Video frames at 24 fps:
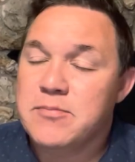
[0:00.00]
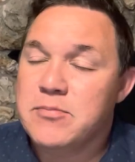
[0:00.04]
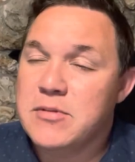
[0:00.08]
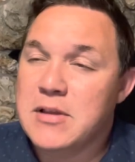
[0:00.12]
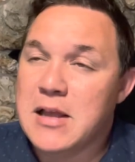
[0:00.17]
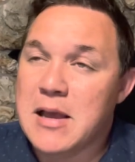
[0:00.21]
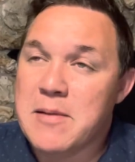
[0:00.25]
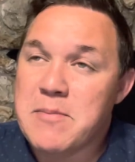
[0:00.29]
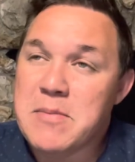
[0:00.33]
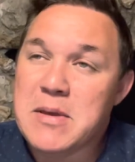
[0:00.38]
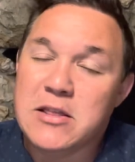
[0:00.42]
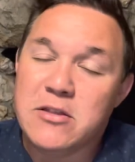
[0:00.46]

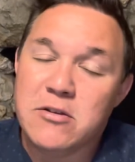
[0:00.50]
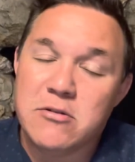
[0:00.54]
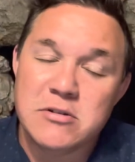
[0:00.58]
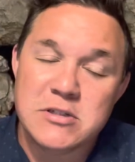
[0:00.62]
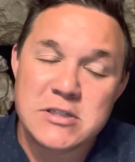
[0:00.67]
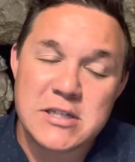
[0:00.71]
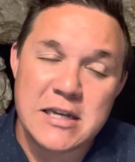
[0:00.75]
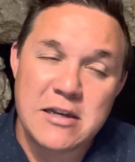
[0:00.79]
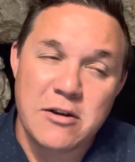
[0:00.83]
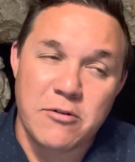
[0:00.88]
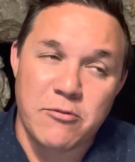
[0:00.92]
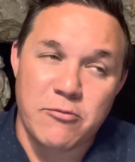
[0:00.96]
I mean, there
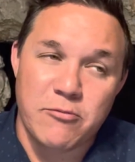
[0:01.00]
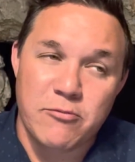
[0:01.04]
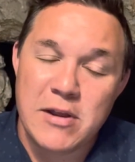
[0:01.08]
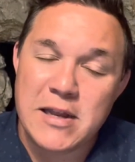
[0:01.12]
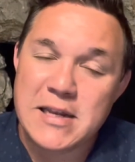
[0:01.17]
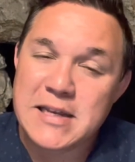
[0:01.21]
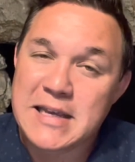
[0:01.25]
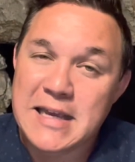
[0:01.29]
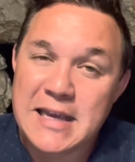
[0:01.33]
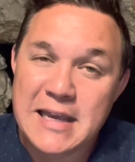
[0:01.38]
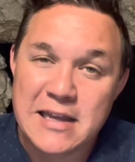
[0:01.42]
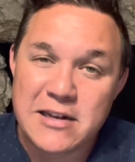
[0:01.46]
was like a
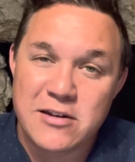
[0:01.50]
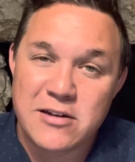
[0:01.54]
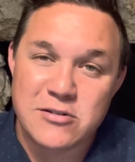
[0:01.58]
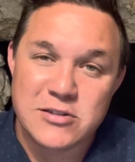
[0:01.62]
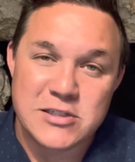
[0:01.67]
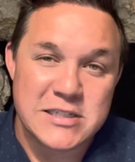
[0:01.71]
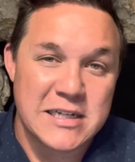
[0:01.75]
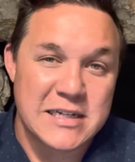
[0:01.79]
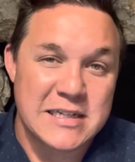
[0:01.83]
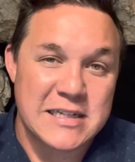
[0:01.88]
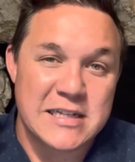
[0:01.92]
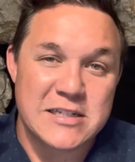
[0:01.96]
red
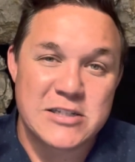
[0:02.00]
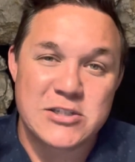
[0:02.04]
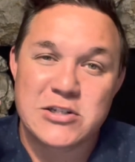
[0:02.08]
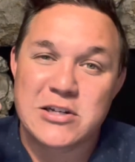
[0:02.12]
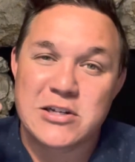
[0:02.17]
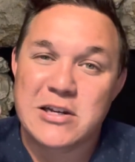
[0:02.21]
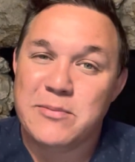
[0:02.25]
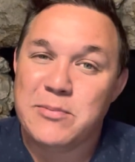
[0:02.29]
candlestick that took